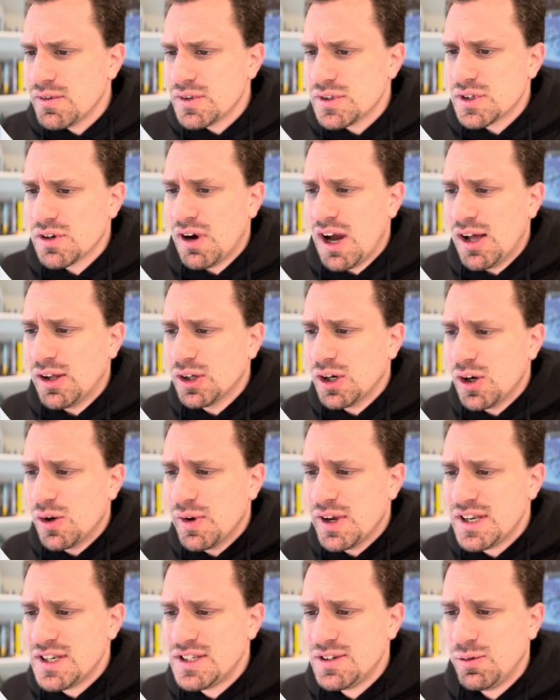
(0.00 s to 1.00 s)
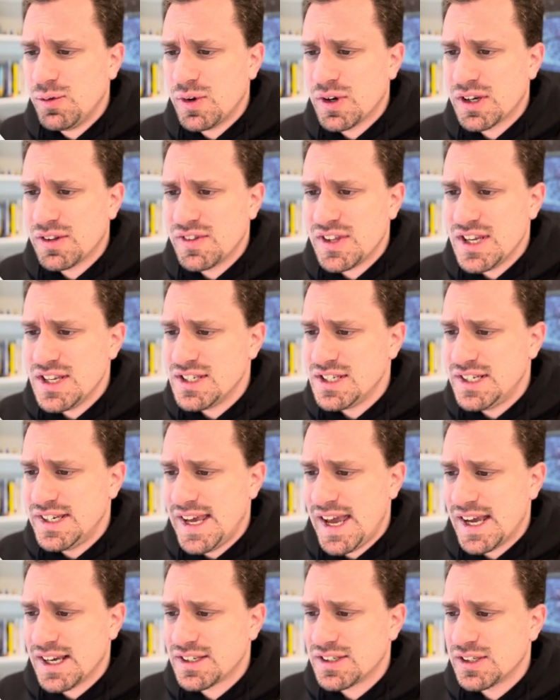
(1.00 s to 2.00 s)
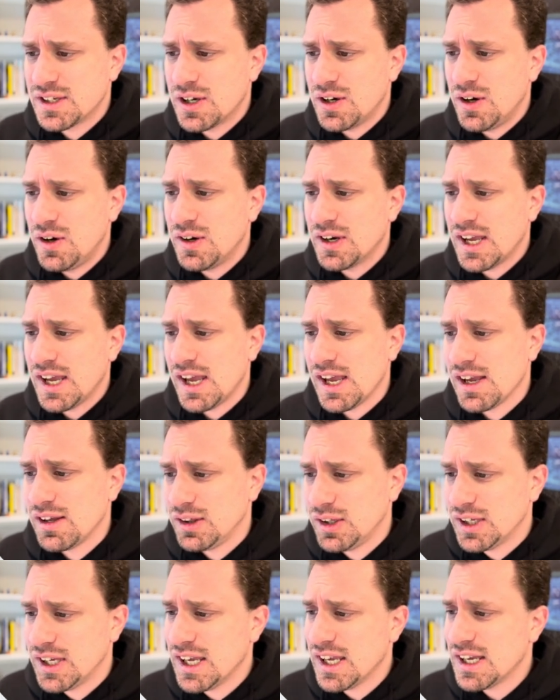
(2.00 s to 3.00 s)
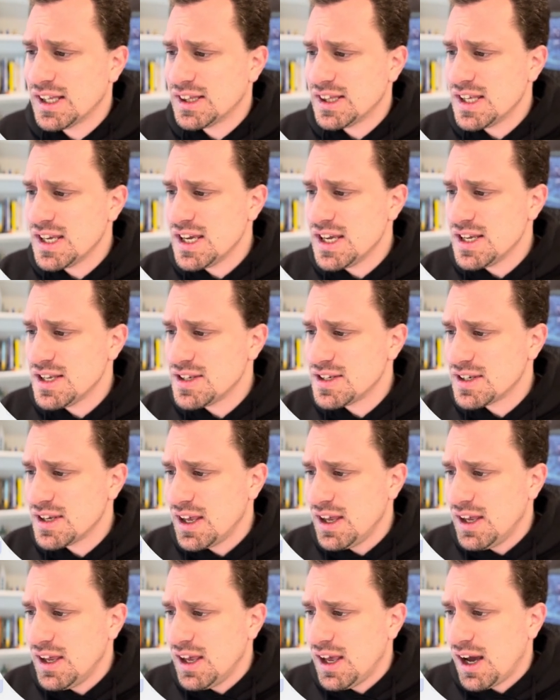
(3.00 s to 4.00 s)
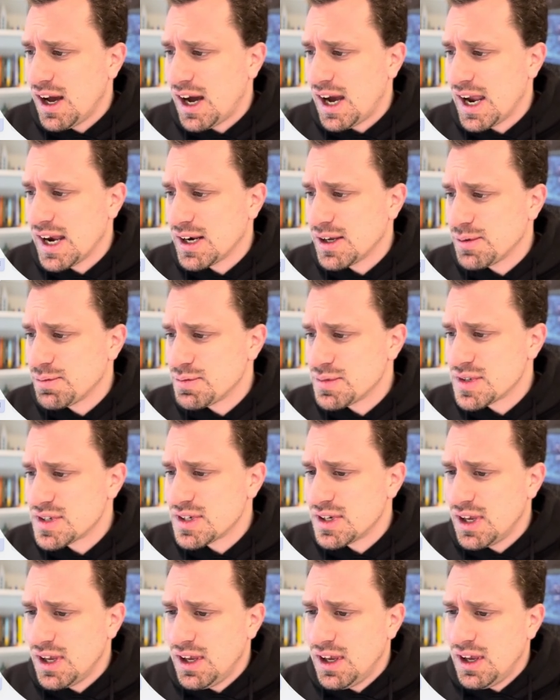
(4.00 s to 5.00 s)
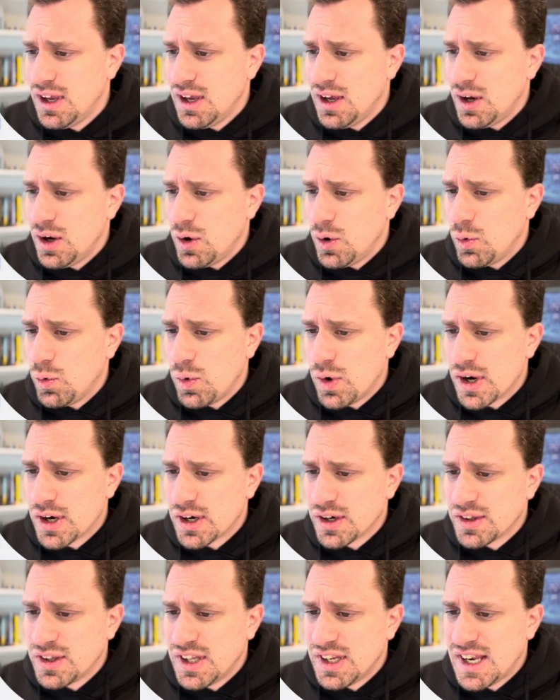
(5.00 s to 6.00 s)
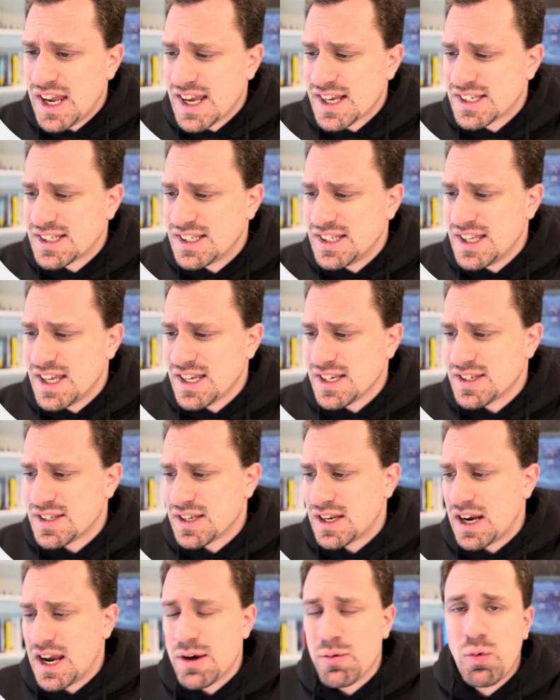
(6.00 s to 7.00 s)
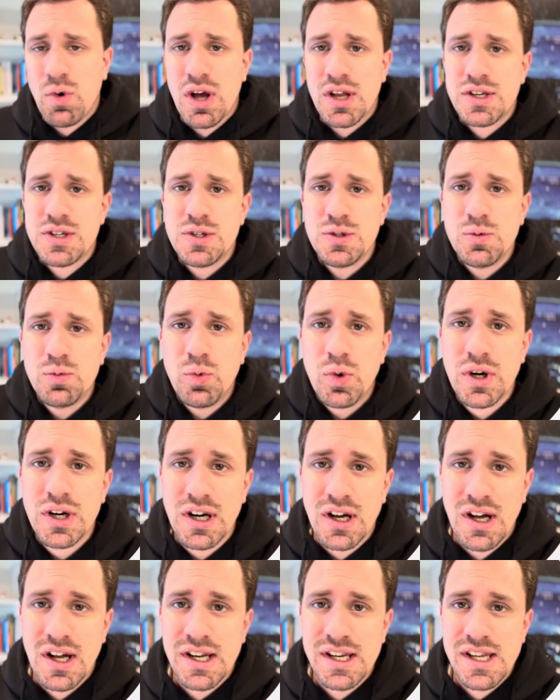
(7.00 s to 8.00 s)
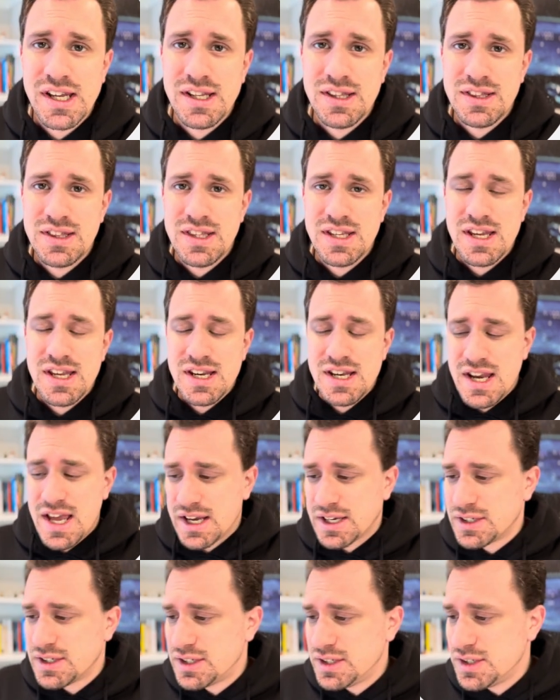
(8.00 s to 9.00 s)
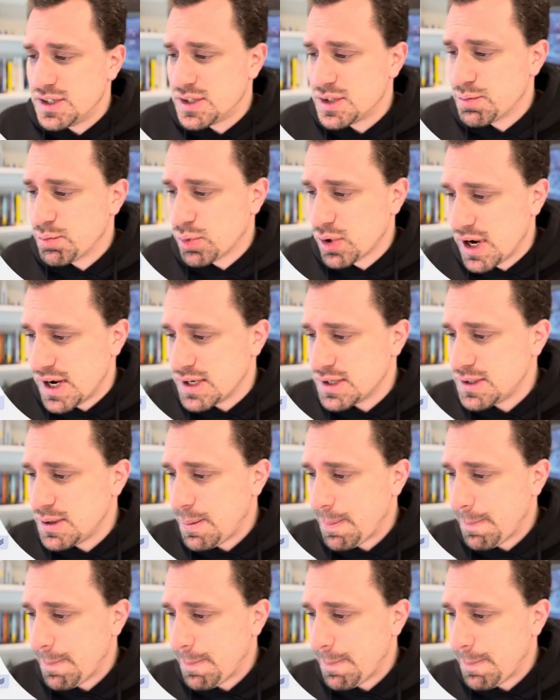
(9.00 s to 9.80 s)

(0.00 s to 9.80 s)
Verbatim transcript: So I'll go into one of these decks and go, okay, looking at these items, what are the next things that I want to work on in the next sprint?